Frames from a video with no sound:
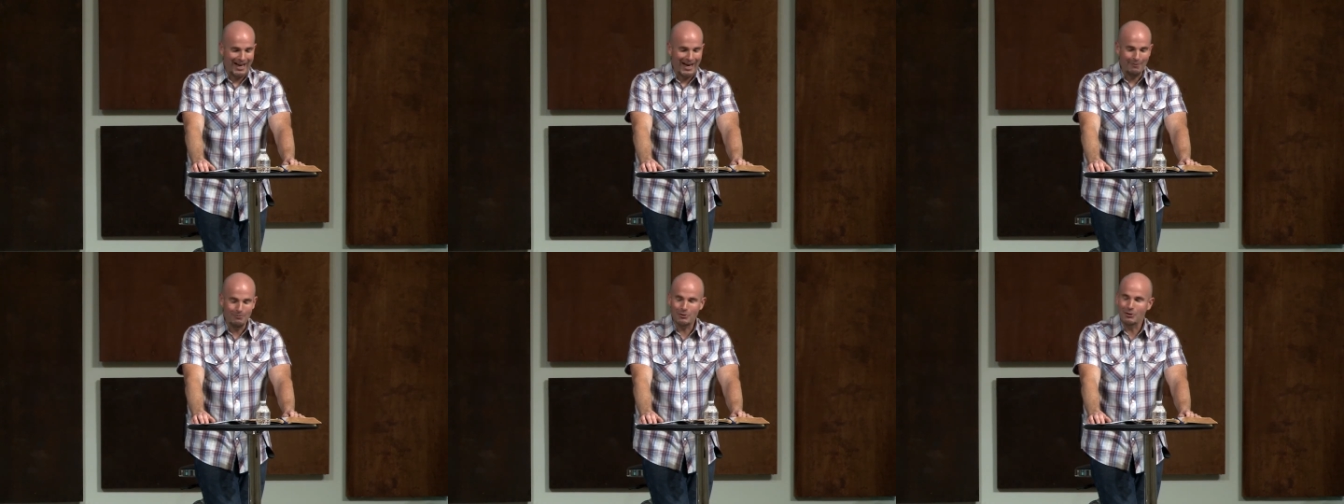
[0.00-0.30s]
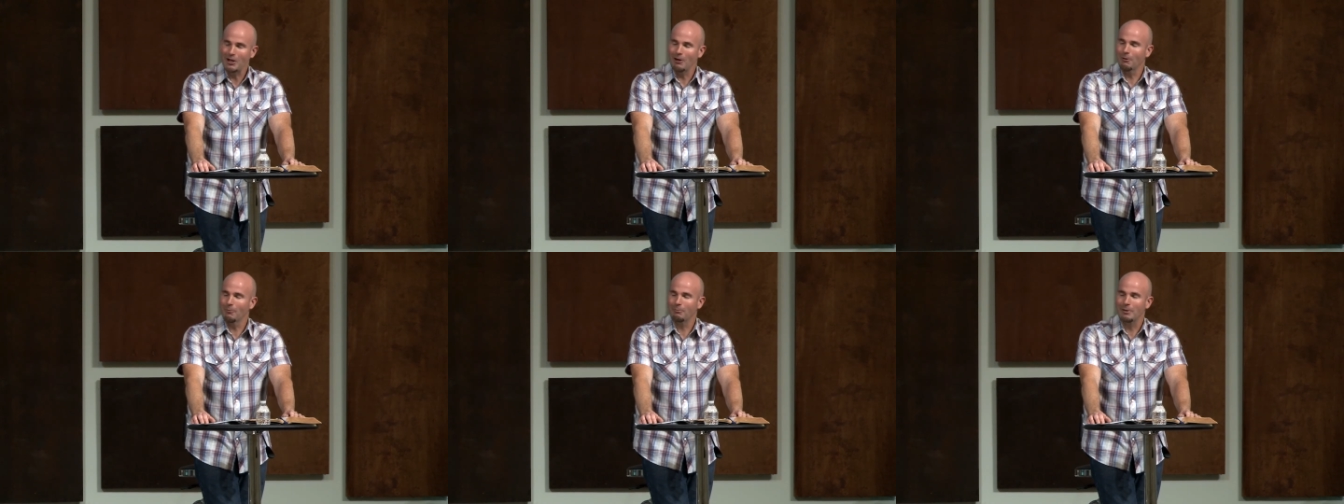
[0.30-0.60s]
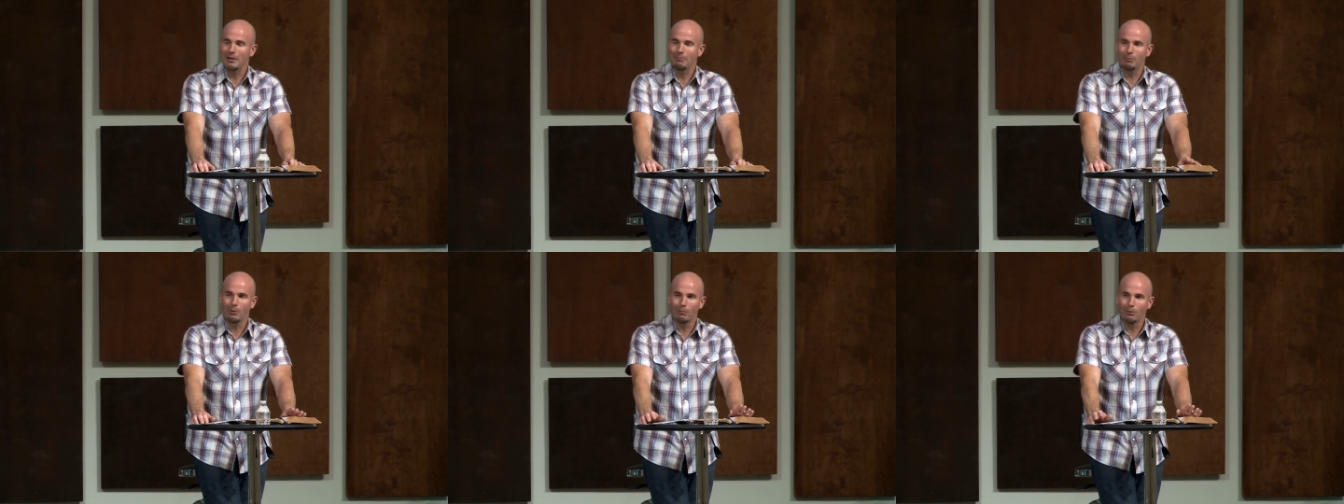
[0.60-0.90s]
I've shared with
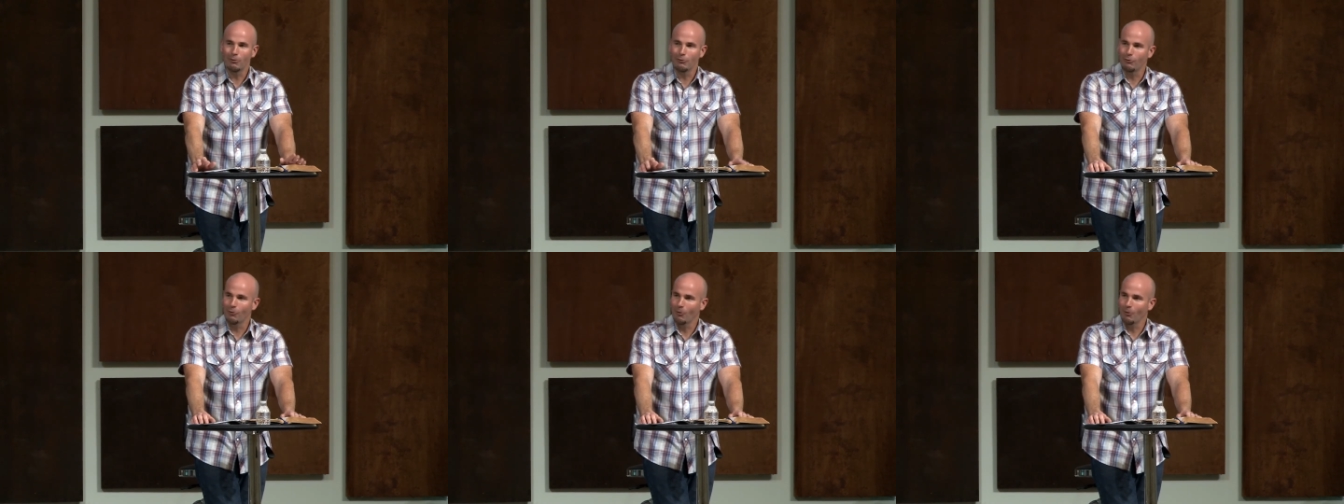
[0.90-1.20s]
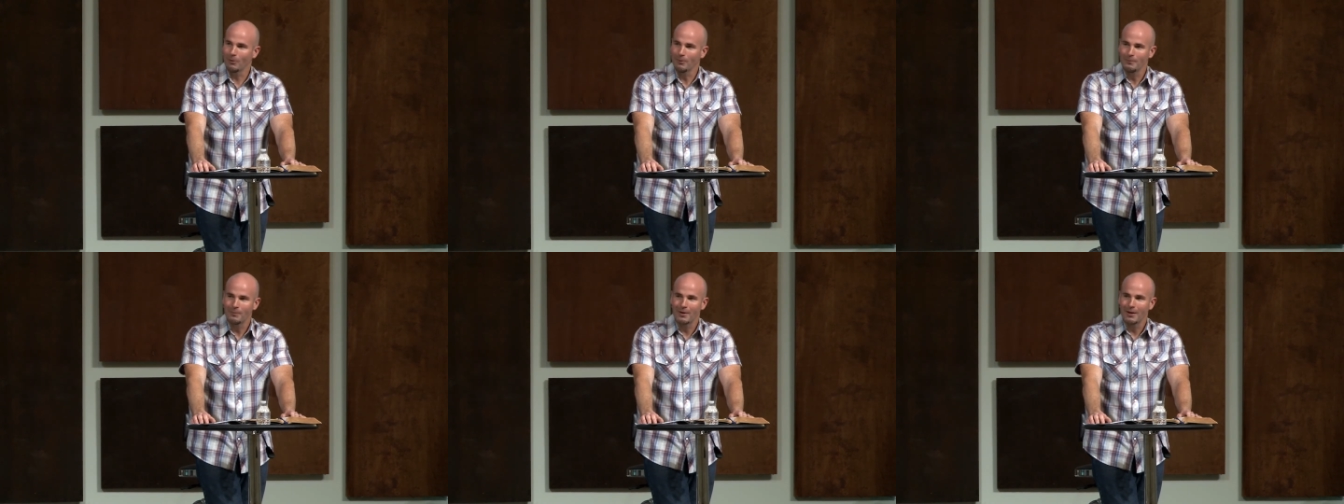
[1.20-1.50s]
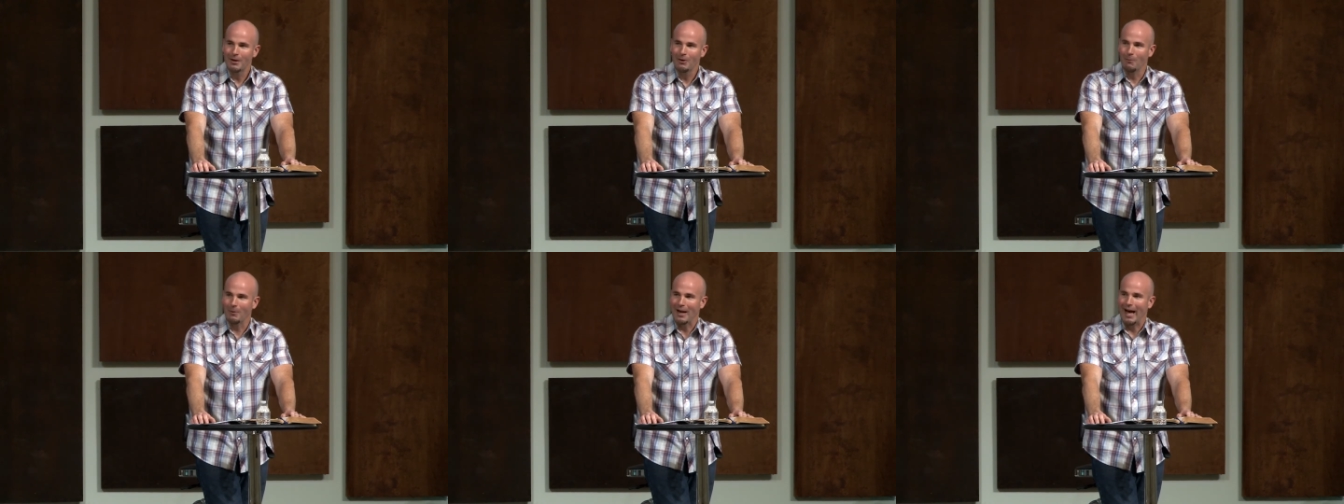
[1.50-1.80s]
people before.
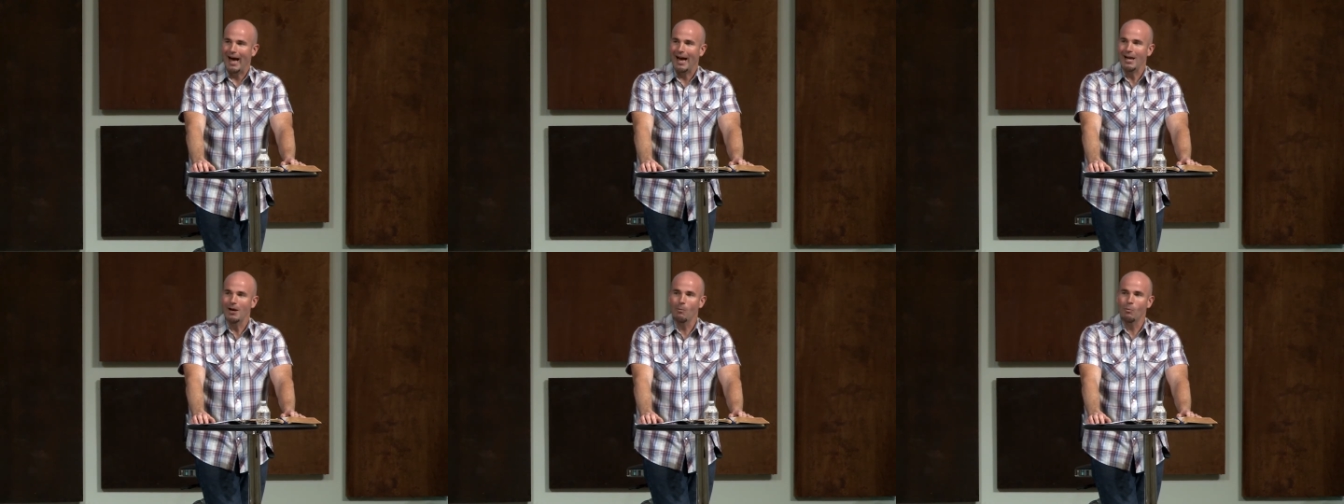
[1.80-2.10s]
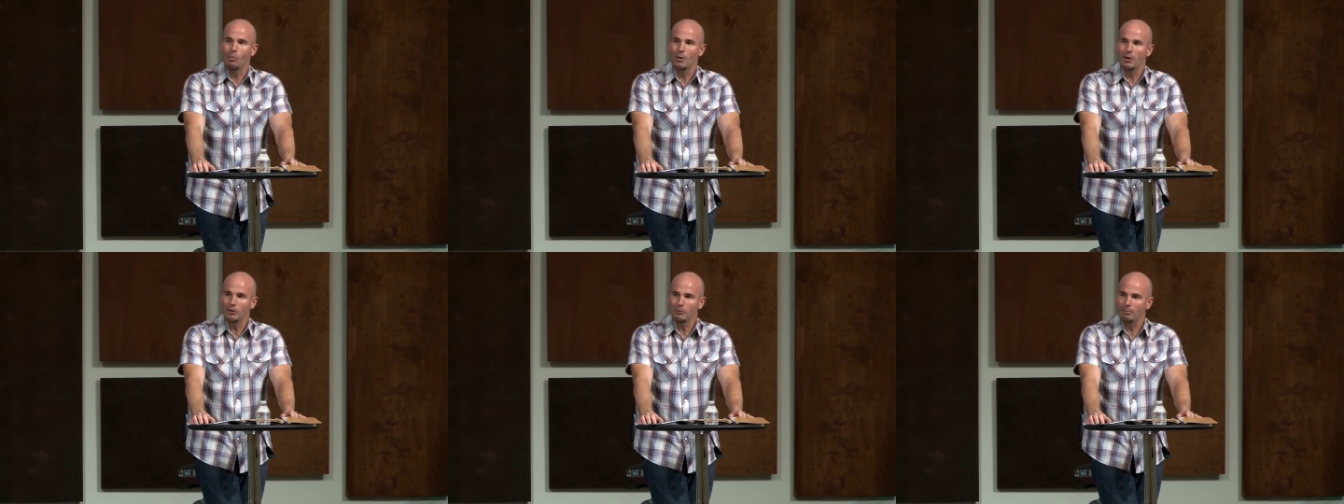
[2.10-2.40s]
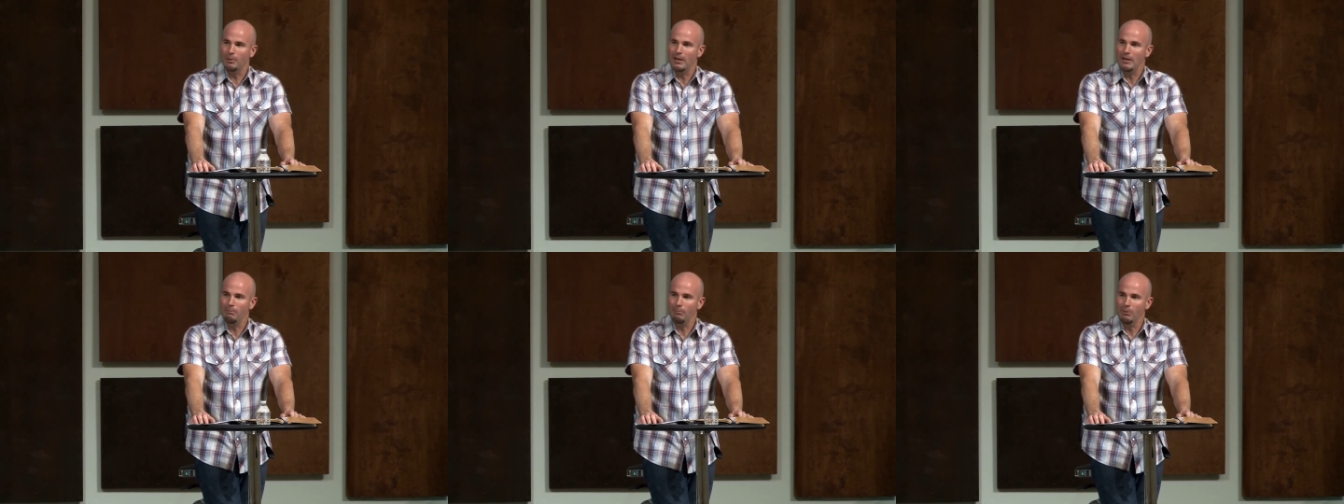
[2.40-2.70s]
When I am with
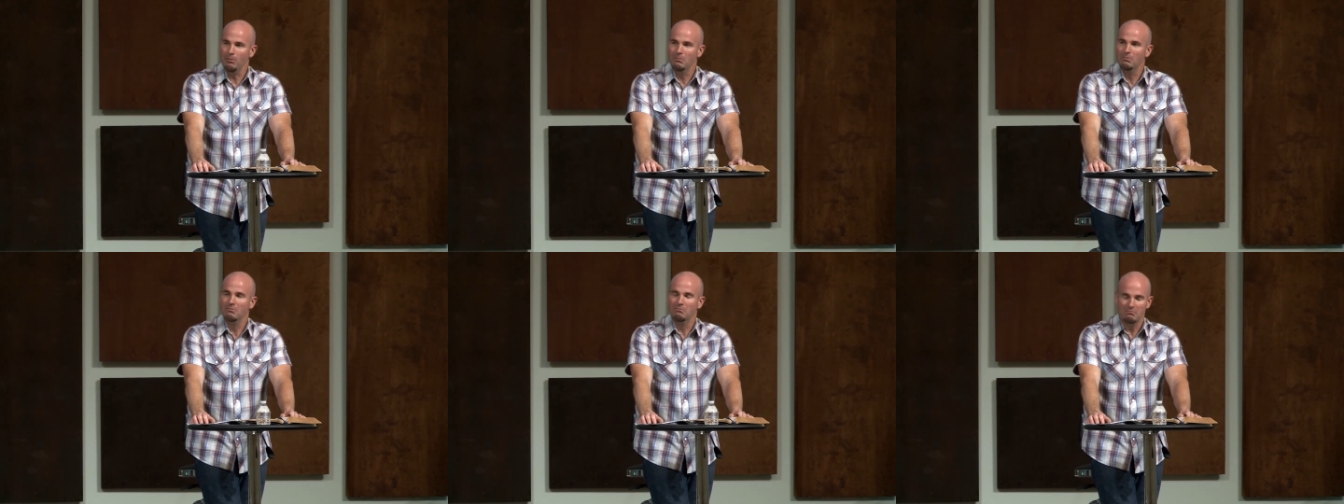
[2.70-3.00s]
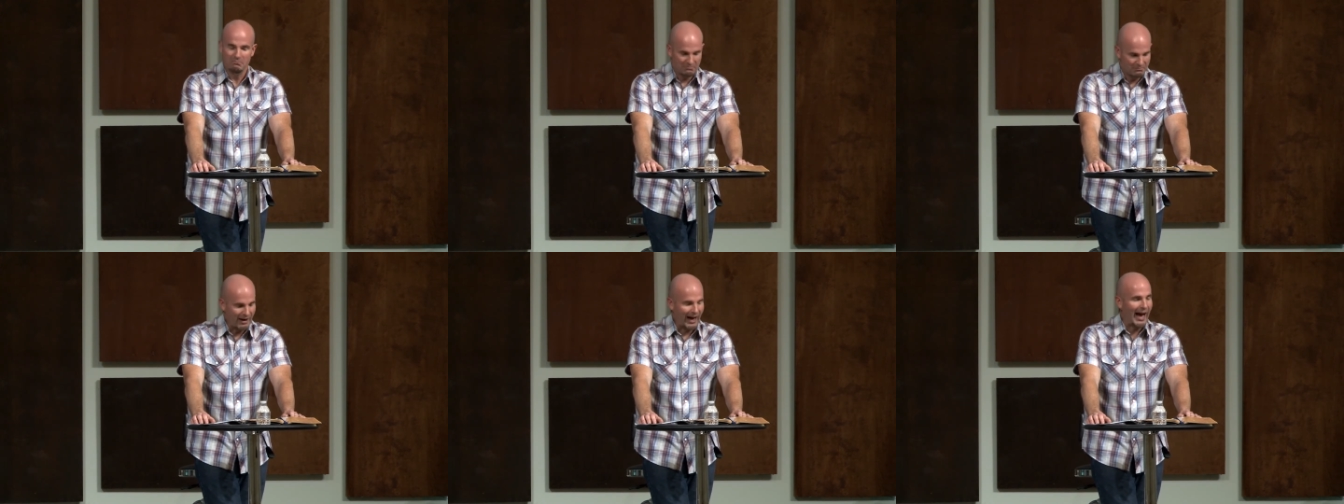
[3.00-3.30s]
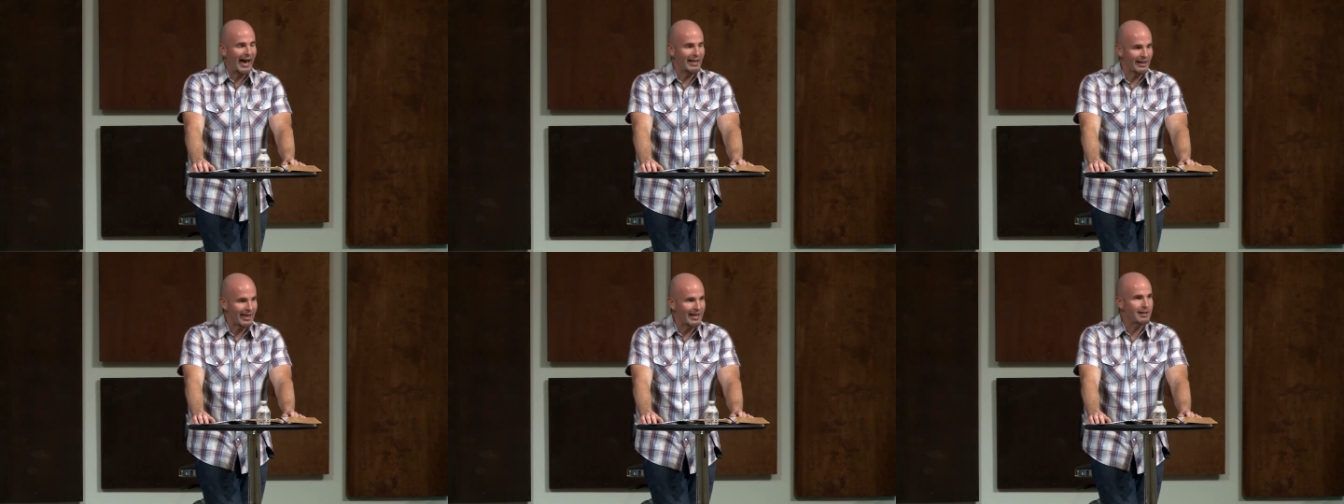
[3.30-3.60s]
people,
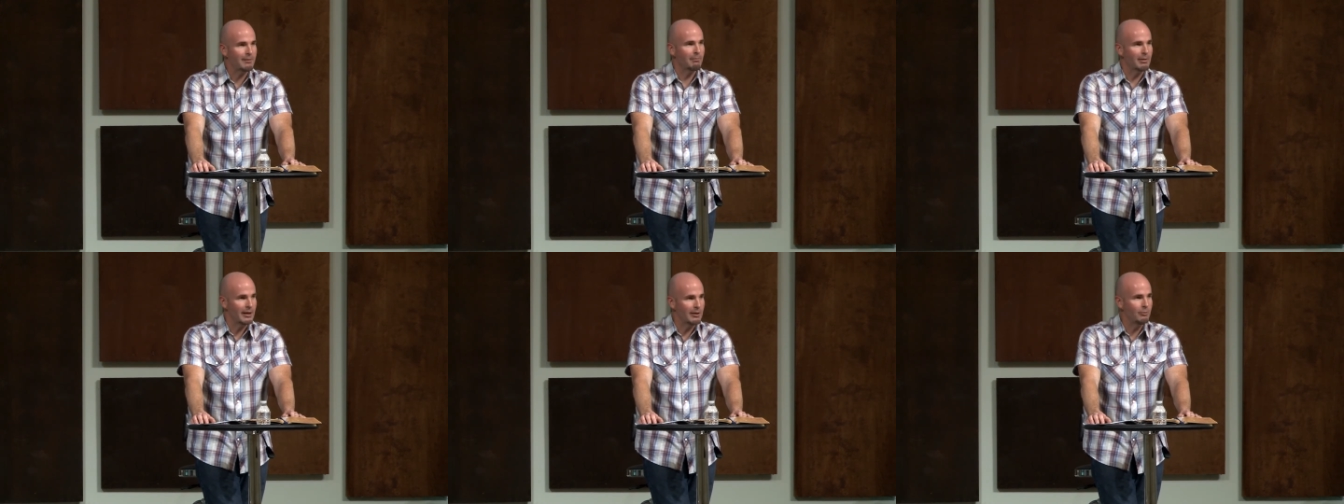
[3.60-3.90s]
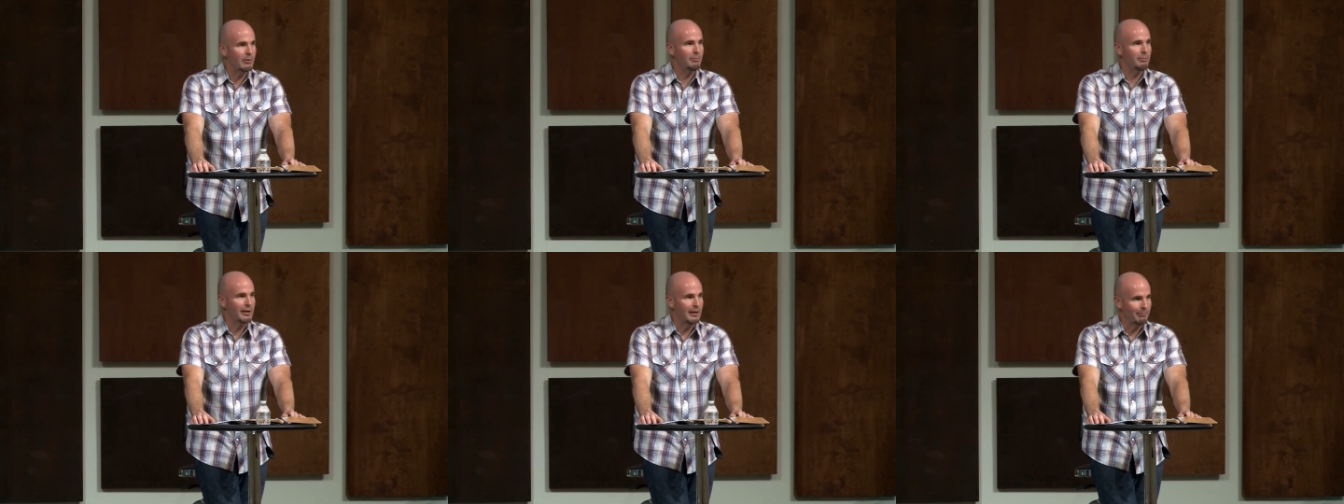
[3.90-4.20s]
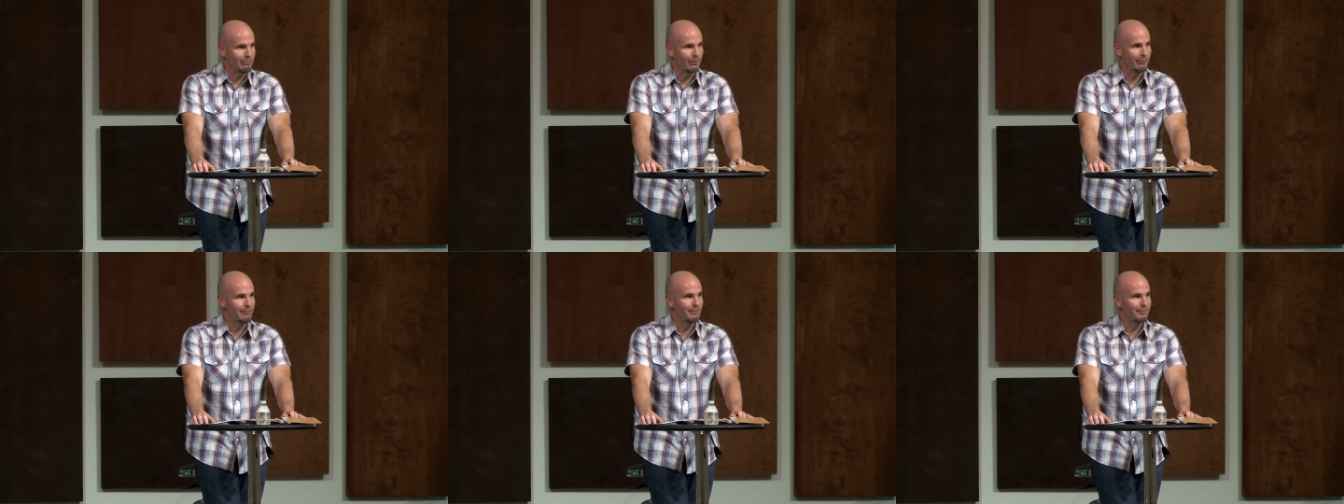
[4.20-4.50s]
I like being with
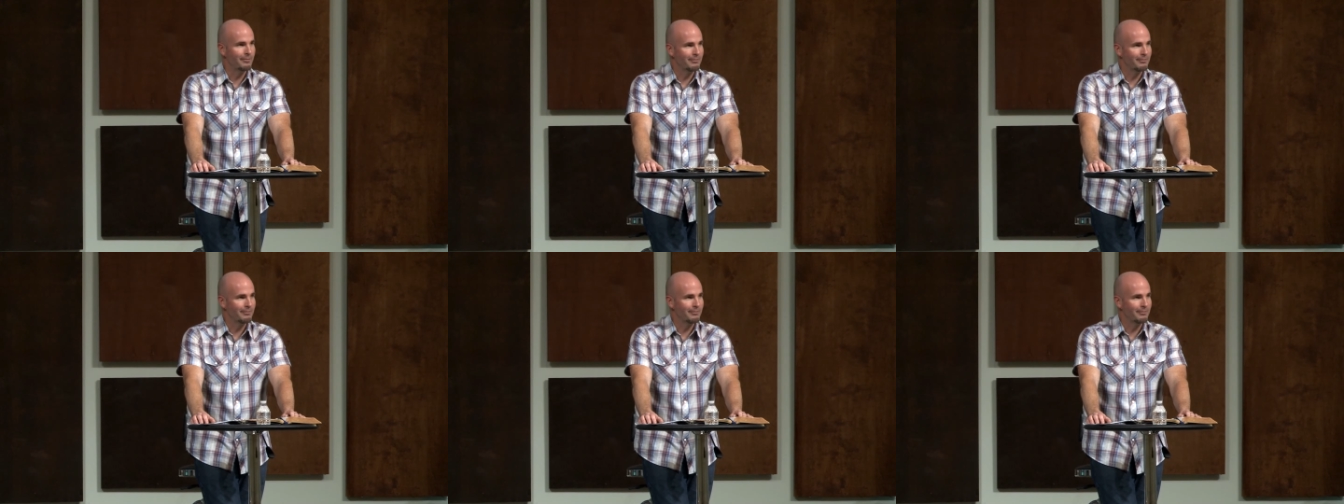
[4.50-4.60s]
people.